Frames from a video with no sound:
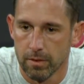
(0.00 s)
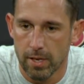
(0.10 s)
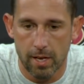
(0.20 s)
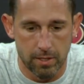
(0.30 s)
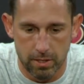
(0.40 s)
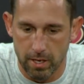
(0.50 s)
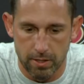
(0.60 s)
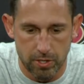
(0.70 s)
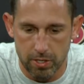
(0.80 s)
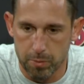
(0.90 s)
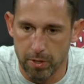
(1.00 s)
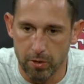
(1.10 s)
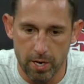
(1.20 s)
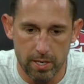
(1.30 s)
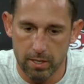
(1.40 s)
Yeah, yeah, Jerick's been
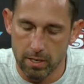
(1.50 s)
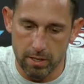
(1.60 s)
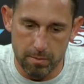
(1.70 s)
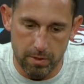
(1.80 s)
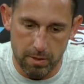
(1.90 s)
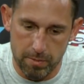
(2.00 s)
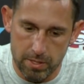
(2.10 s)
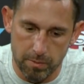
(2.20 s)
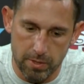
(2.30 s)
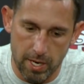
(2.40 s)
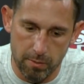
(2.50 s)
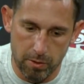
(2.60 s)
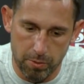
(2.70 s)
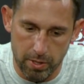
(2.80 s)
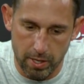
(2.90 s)
great. You know, he, he missed some time. We
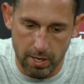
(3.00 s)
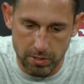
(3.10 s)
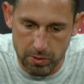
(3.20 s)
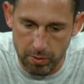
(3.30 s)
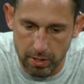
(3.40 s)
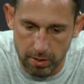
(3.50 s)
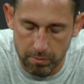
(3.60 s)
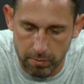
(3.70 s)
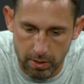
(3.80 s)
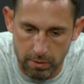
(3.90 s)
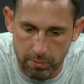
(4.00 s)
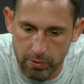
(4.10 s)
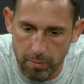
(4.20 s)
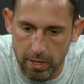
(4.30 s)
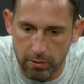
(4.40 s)
were pretty cautious with him um, with
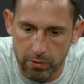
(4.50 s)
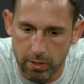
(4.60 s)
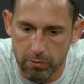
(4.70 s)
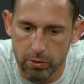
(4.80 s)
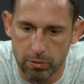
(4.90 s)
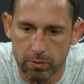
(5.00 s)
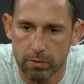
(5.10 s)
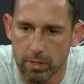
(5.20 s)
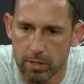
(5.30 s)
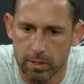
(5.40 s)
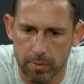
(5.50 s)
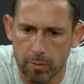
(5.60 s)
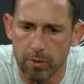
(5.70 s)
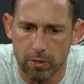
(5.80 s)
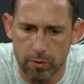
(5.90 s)
some ankle stuff too um, in
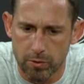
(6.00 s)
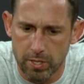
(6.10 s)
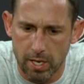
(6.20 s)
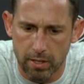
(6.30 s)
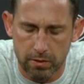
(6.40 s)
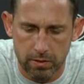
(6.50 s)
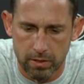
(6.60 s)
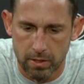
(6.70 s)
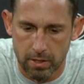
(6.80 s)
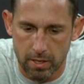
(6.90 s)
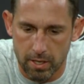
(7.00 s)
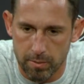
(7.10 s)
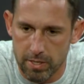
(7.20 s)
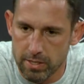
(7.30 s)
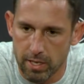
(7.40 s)
the middle of OTAs, uh,
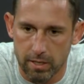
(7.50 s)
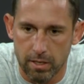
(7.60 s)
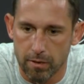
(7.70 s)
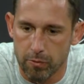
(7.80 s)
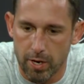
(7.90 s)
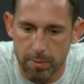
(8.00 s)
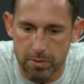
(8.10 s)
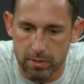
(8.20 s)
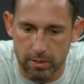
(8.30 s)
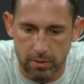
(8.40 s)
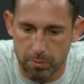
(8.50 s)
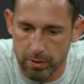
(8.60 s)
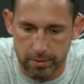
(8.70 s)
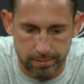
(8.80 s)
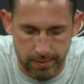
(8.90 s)
but he's got enough reps and he's
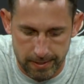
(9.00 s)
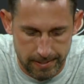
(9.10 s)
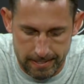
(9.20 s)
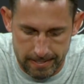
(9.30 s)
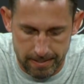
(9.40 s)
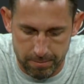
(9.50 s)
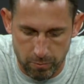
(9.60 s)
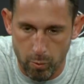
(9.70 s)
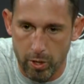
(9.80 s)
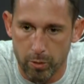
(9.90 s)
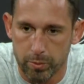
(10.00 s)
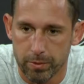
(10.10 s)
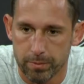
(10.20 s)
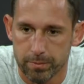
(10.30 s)
been um, what we hoped.